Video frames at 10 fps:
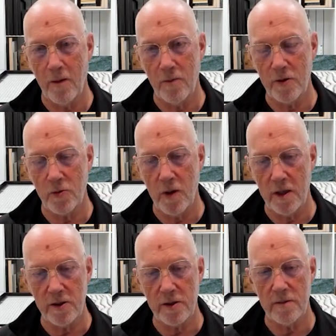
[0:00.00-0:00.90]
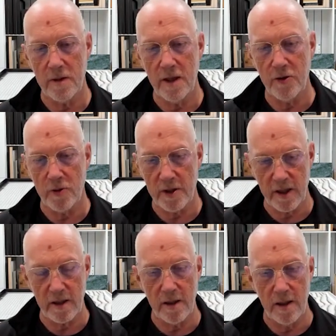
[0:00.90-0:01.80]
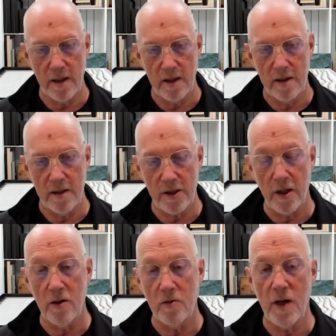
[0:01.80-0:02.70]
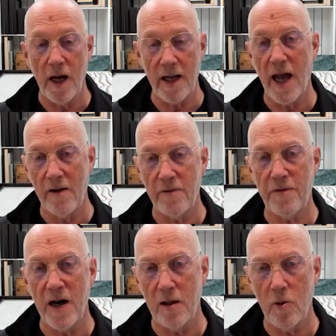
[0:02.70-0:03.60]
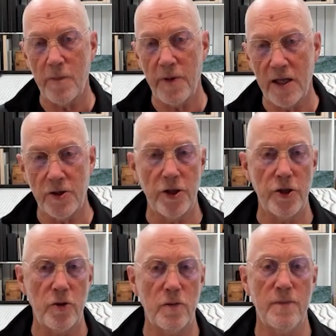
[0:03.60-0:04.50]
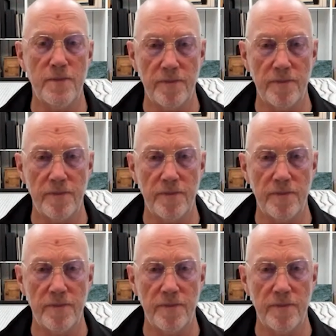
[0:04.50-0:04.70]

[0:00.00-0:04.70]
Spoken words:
which was interesting. So I have follow-up yet to do.